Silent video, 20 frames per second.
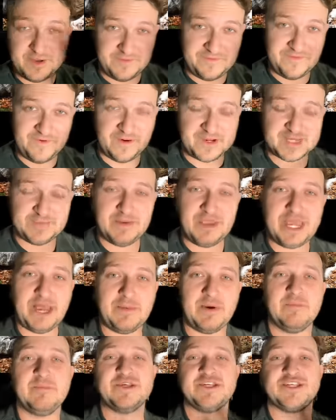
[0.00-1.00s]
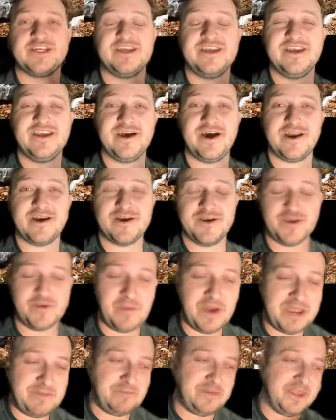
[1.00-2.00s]
first become a machine gunner, you
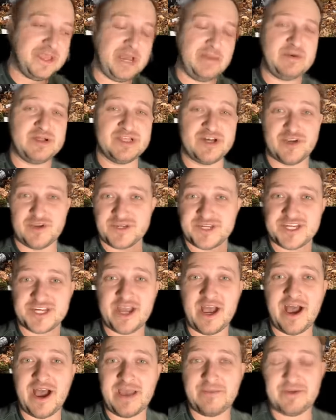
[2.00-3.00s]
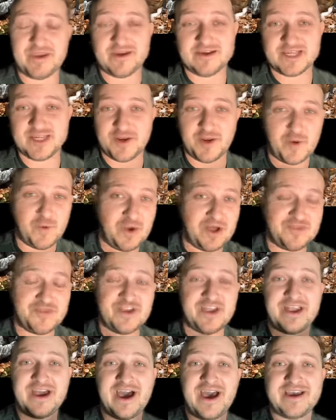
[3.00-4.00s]
might become a little shy because you don't want the
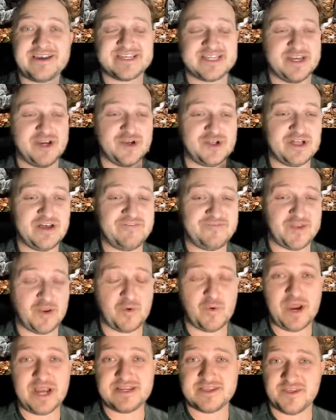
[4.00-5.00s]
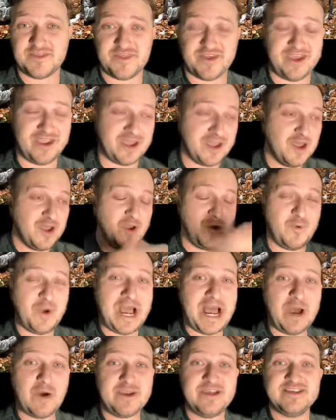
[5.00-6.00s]
guys to your left and right to think,
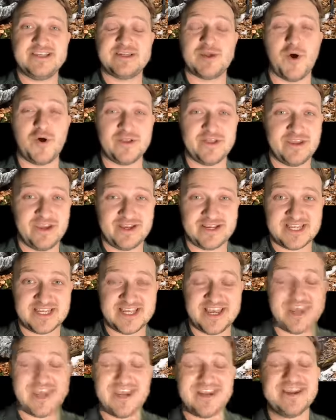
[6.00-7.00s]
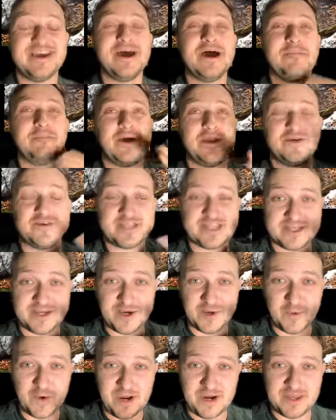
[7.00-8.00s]
wow, he's totally insane, but you
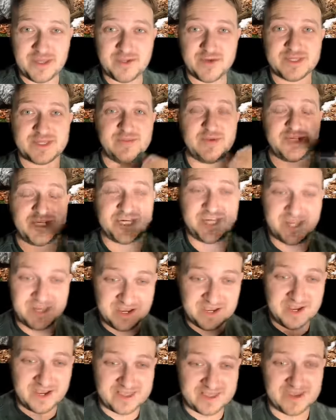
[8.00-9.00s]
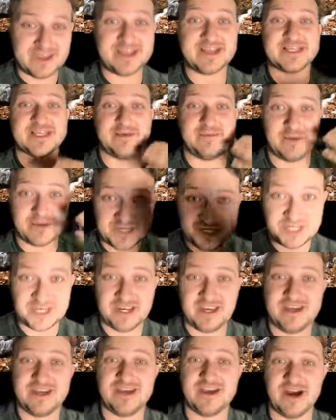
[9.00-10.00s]
still want to use a machine gun like it's a
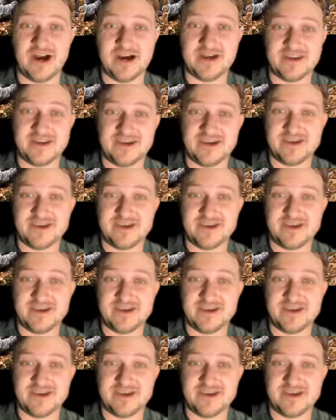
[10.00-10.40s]
machine gun.